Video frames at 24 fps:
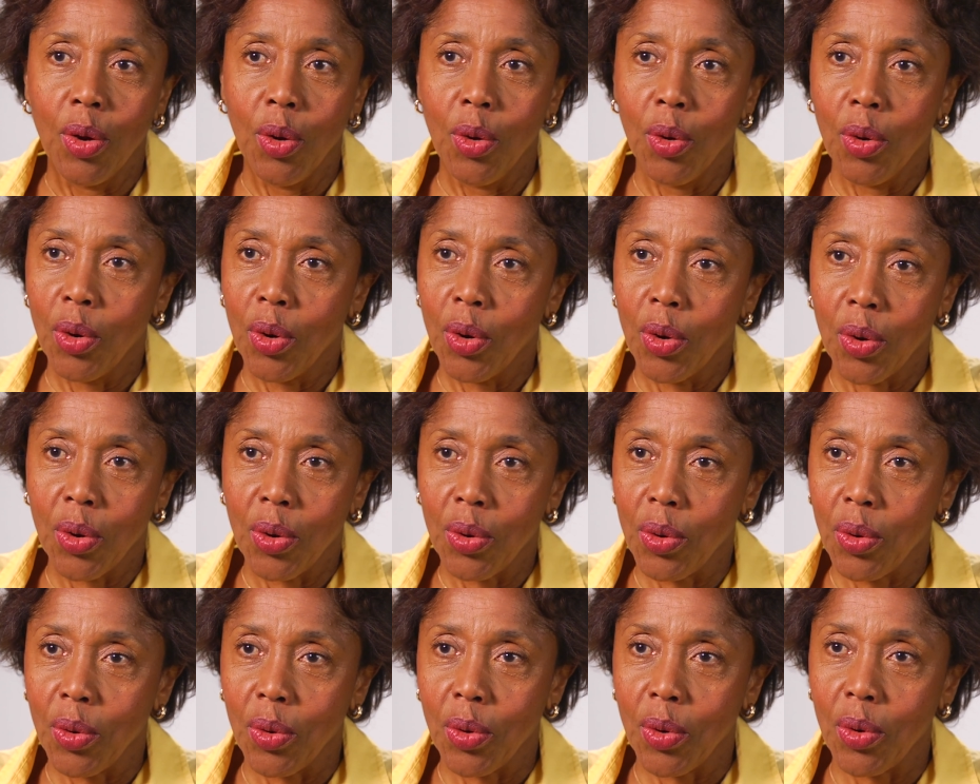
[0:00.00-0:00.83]

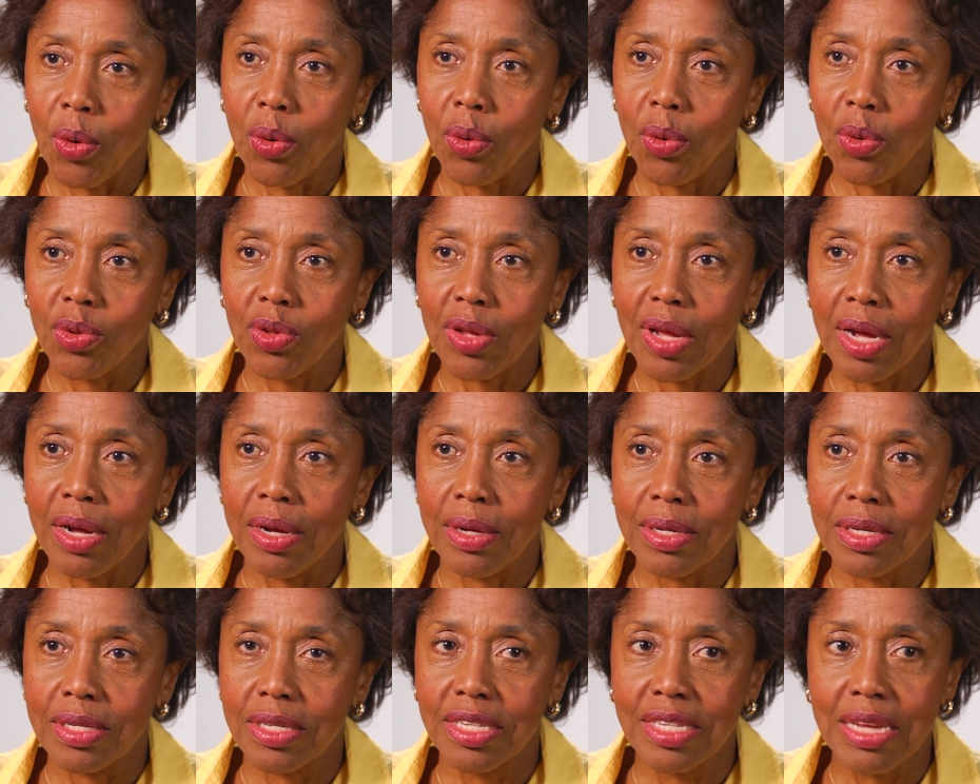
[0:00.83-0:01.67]
or, or
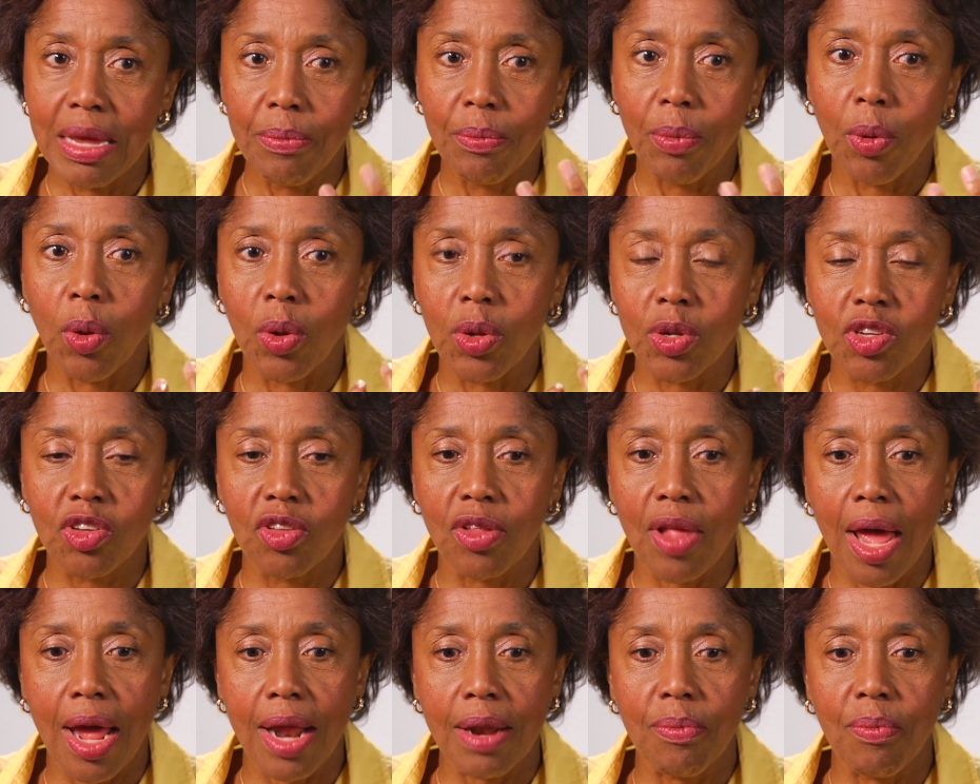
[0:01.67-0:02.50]
uh, symbols
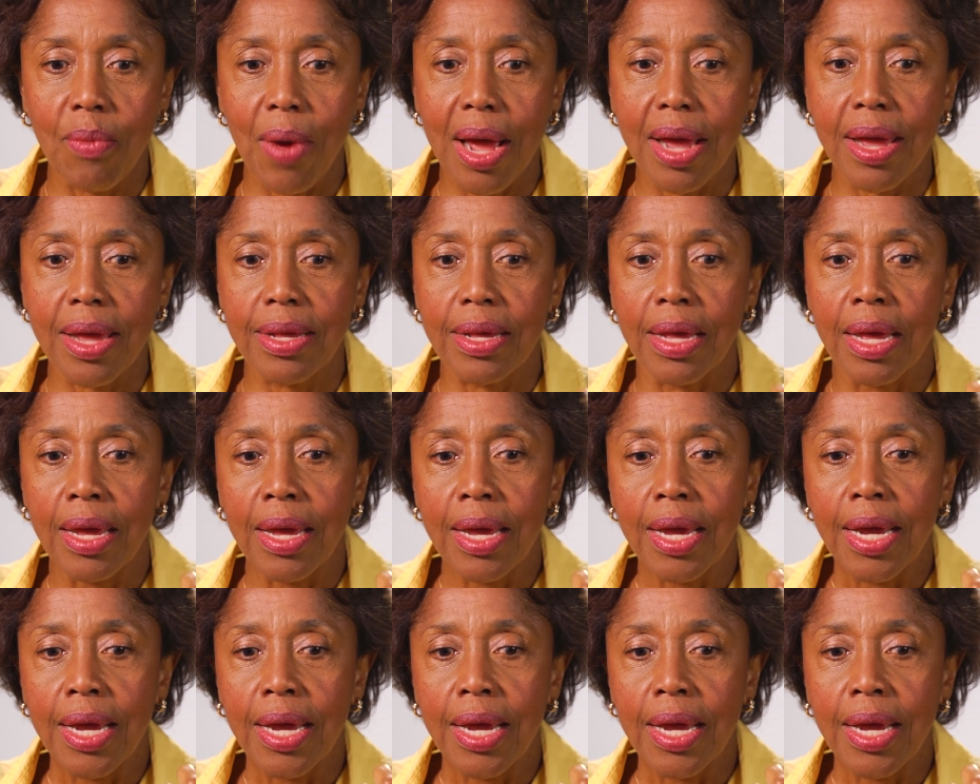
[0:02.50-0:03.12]
that might